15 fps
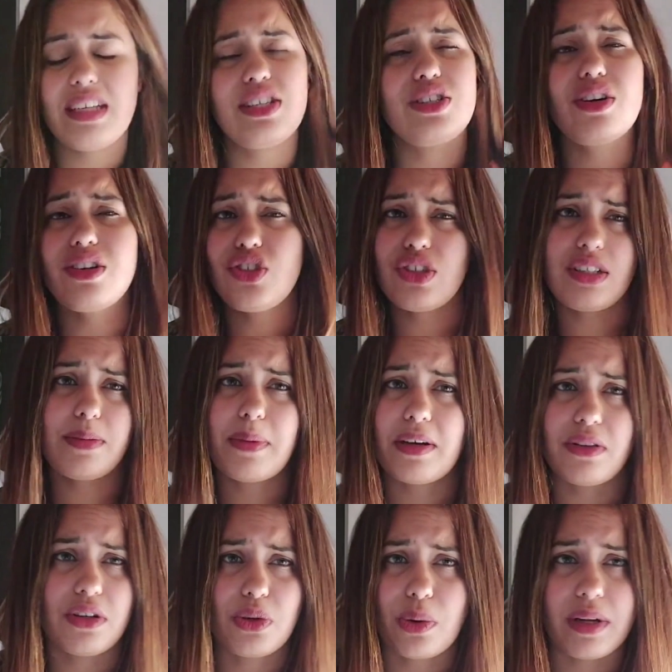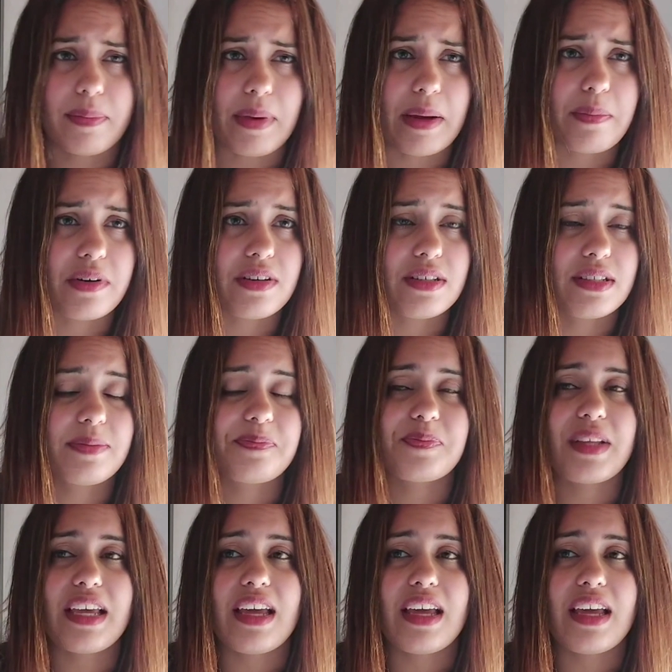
it's not just about the toilet papers.